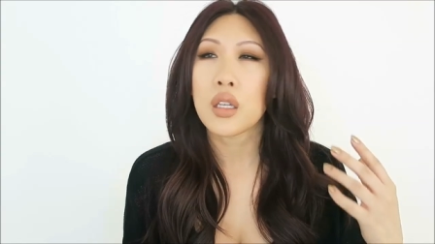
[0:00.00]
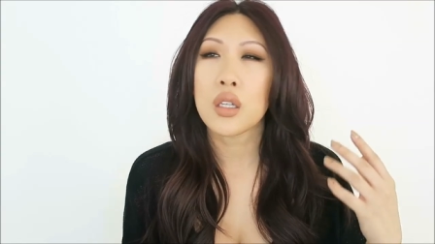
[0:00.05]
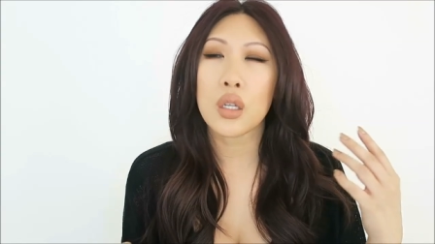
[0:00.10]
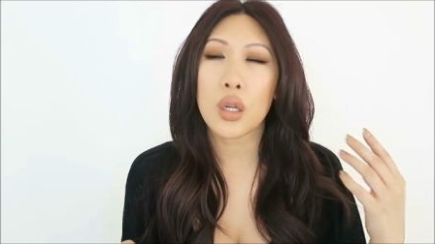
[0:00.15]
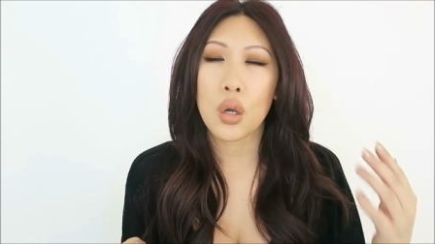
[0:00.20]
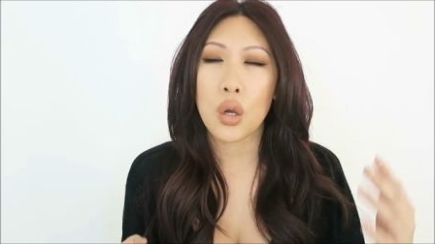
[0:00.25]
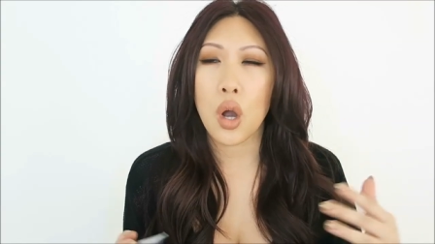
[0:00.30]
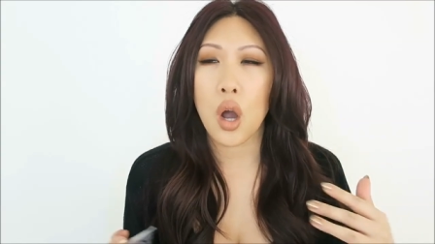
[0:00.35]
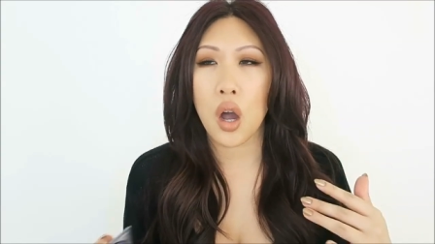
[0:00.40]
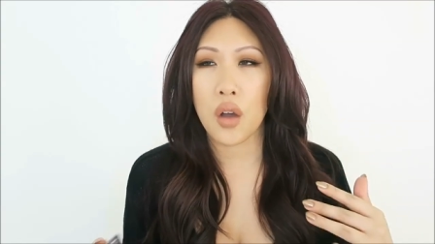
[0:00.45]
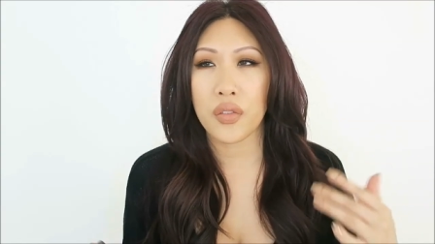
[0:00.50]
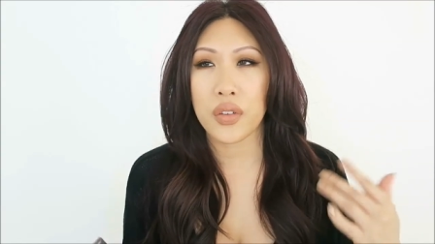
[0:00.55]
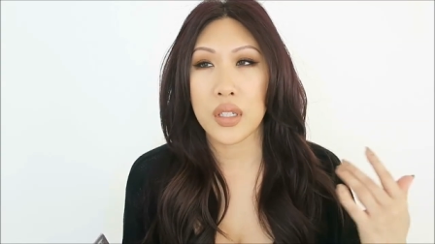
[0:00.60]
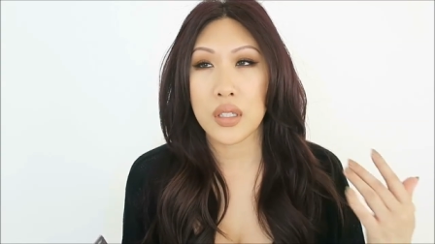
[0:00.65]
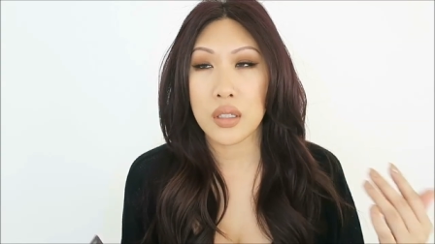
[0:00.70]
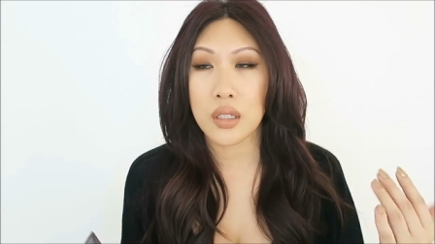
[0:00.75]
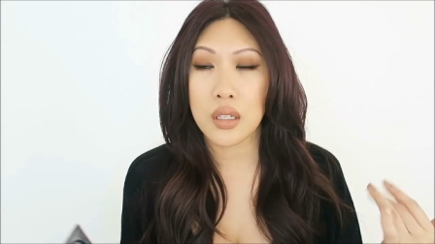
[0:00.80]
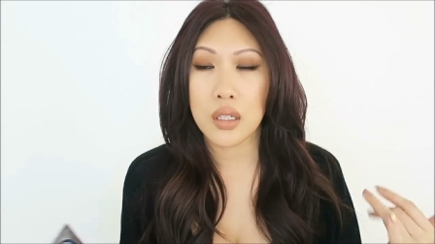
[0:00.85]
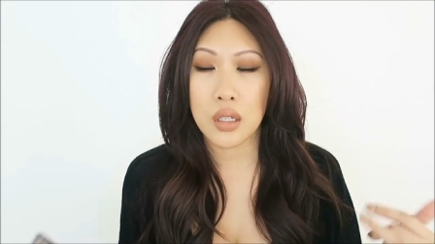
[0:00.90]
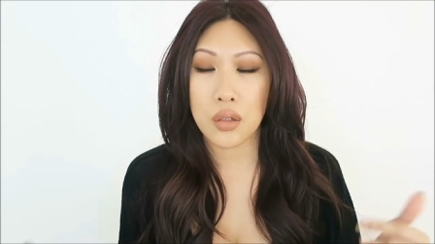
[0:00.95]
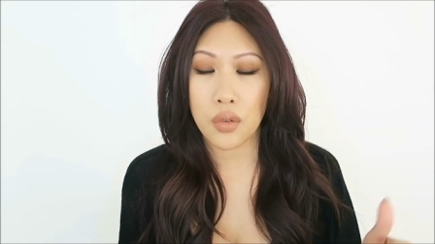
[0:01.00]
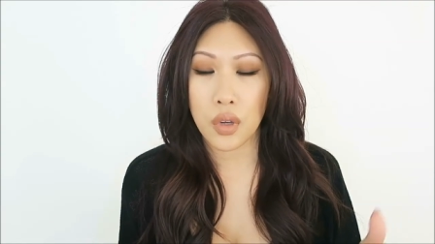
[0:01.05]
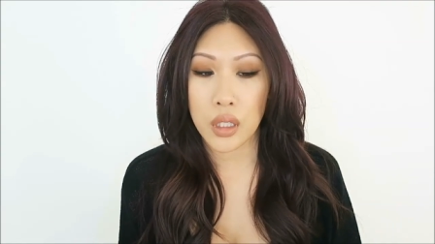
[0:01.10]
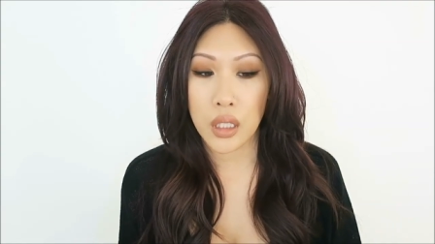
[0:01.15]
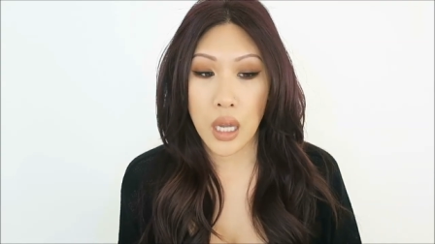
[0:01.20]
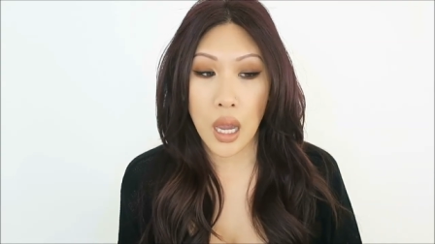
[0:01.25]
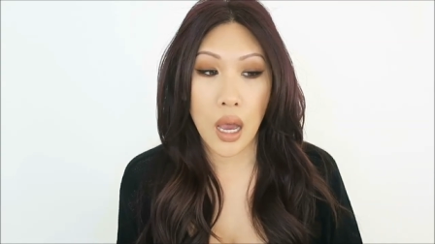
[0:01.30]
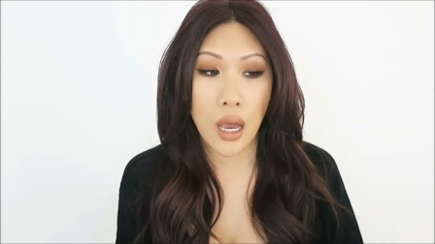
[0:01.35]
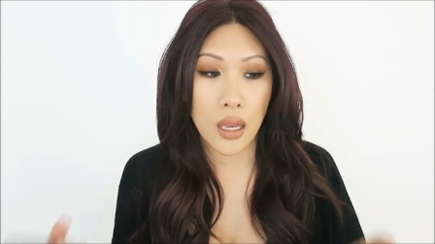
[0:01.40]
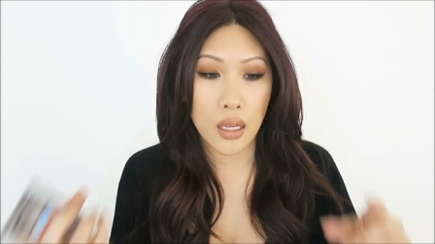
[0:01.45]
you know, coughing, sneezing,
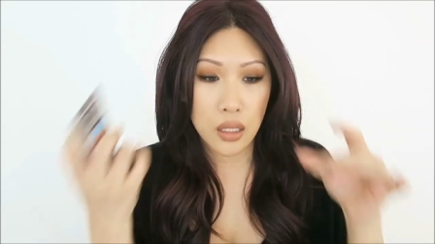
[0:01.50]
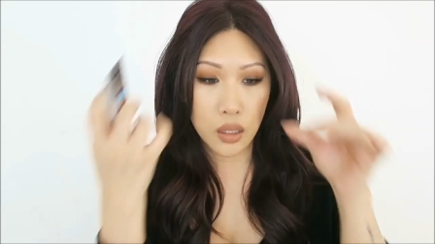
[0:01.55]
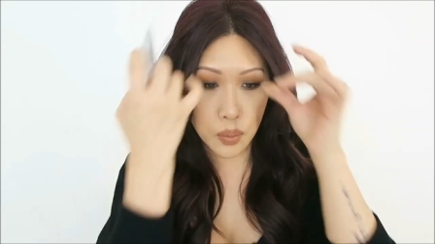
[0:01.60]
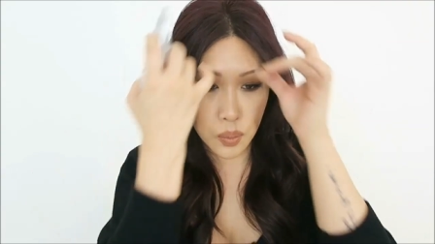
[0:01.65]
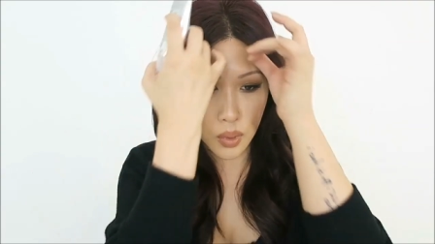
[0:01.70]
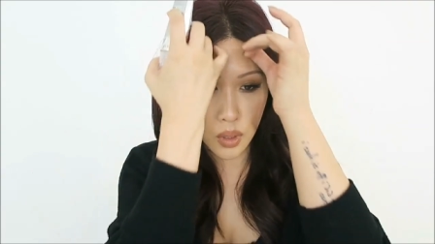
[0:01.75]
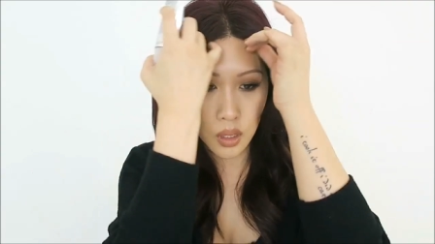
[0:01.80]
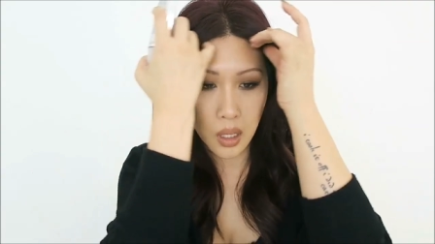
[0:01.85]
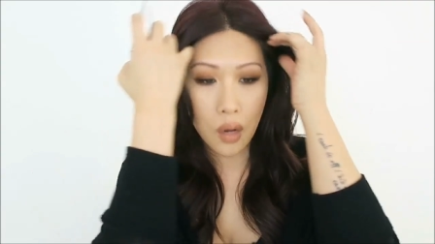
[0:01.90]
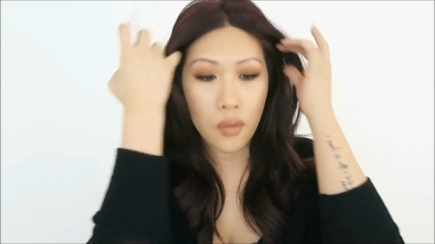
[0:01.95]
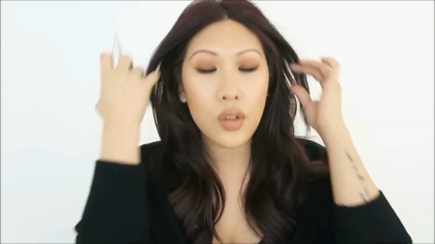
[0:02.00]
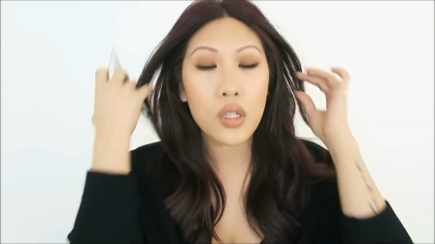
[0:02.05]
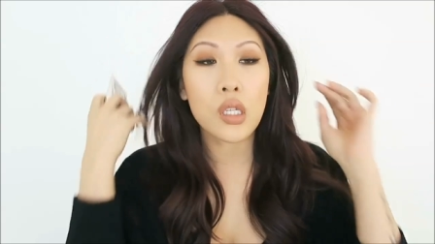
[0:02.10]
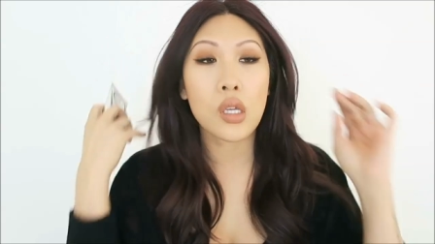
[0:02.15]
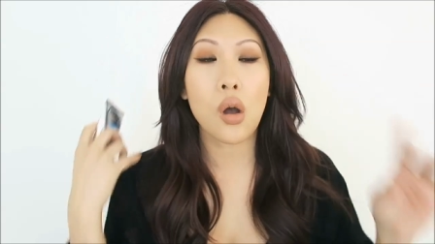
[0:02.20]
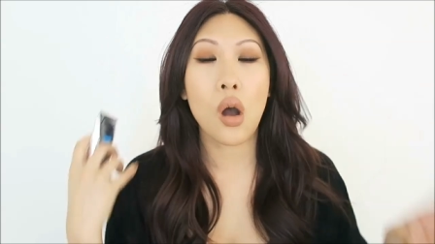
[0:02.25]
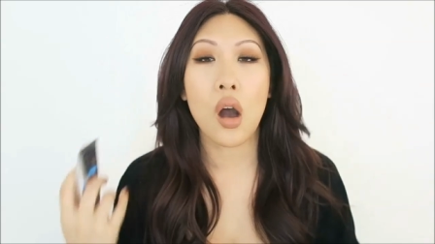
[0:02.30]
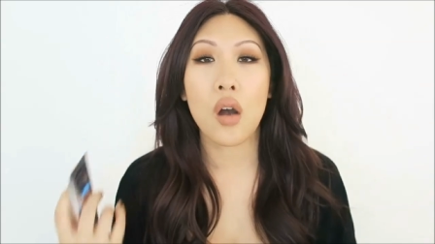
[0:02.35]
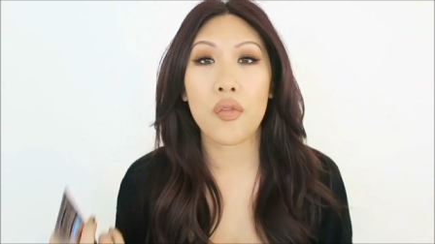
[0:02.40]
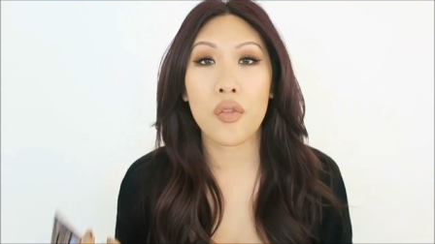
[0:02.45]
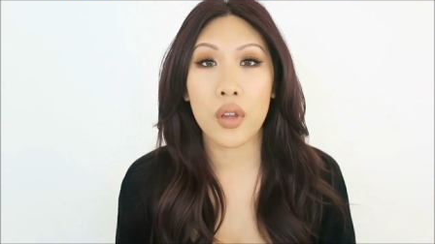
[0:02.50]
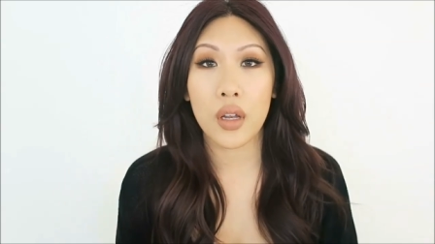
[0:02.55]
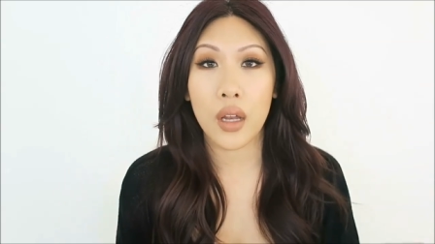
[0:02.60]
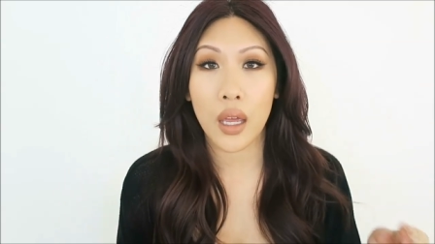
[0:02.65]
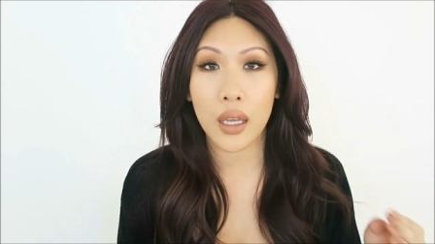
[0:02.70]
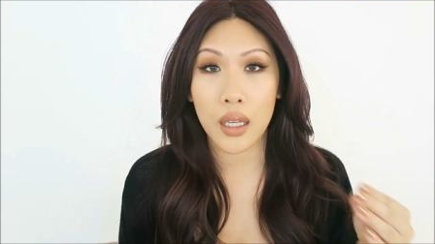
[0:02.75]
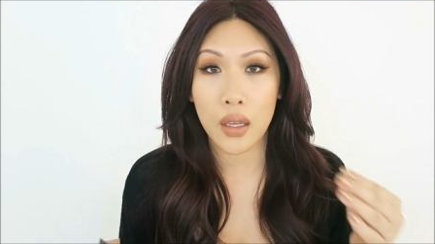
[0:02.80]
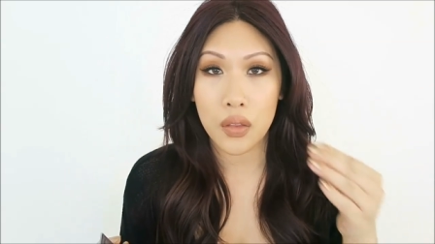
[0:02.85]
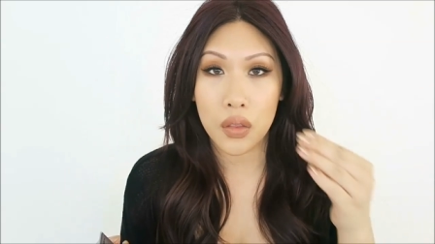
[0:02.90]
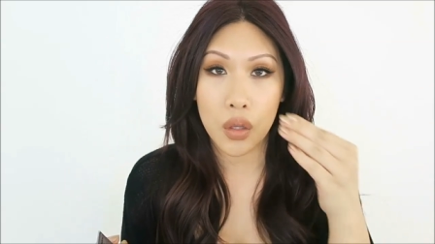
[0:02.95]
runny eyes, but every so often
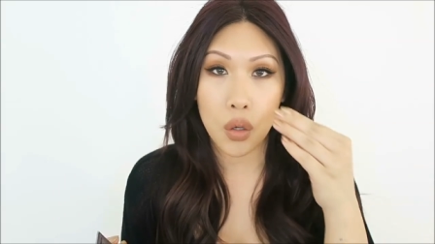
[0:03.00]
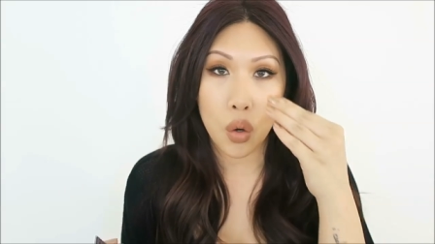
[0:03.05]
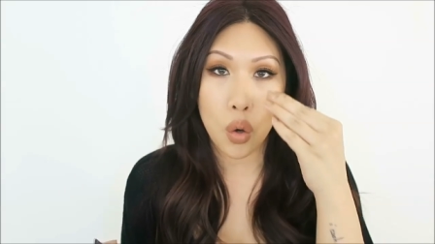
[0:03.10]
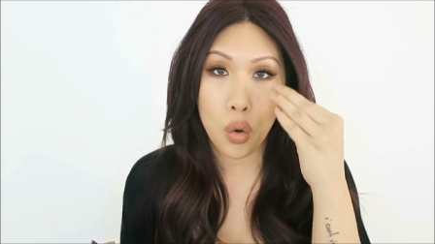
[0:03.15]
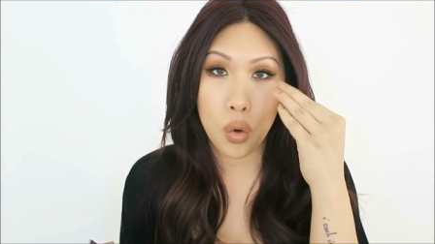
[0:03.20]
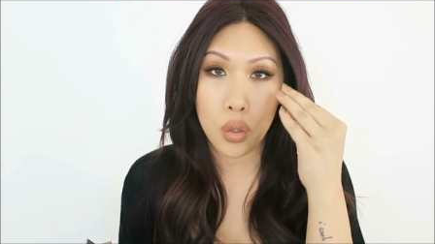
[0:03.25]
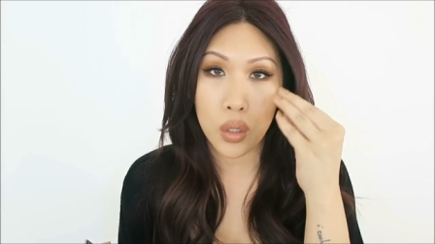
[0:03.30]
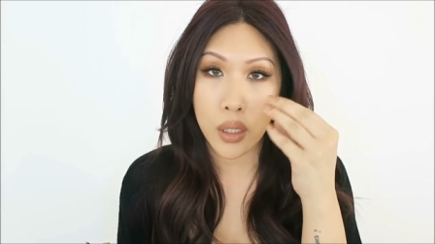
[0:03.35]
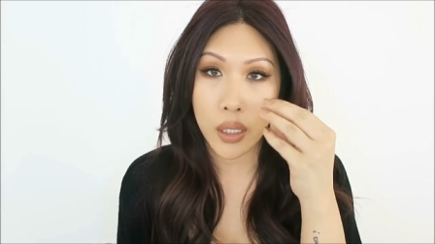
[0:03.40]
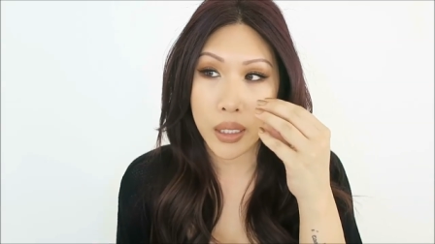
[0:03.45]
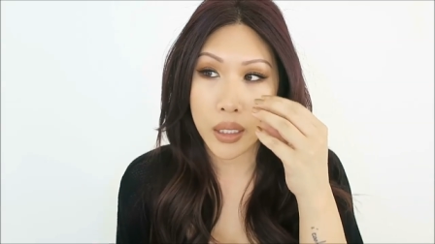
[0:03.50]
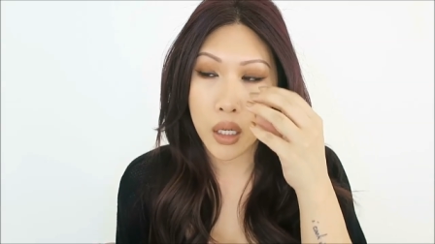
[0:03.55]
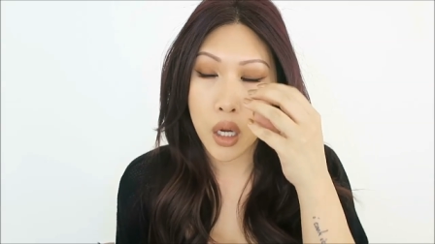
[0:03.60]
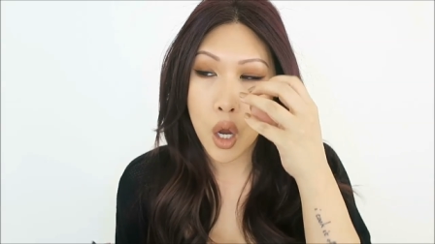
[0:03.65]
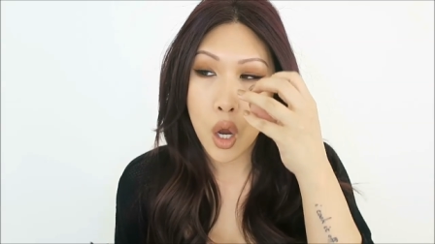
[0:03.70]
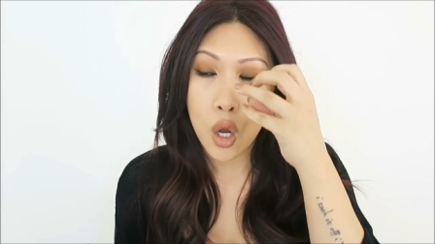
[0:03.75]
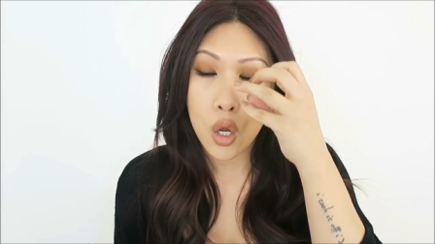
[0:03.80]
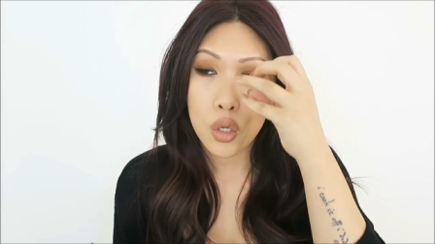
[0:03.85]
I get the whole like